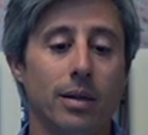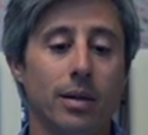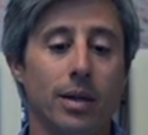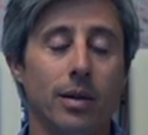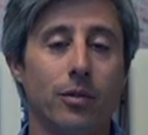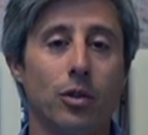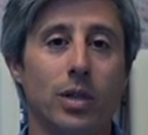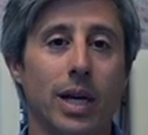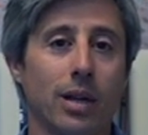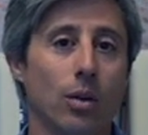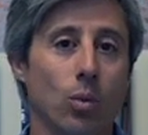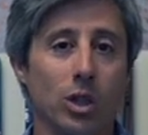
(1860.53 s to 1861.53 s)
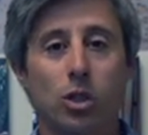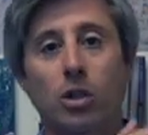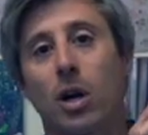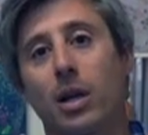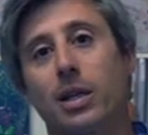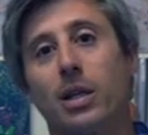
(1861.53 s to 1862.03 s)
If you take the
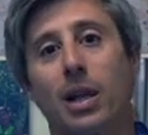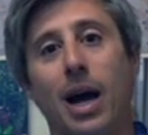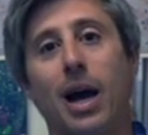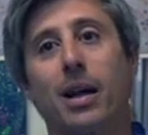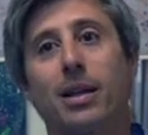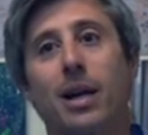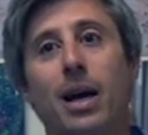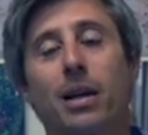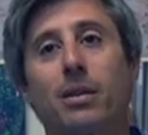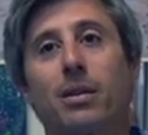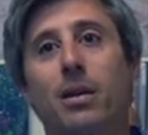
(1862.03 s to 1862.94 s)
Wichita deal out of that,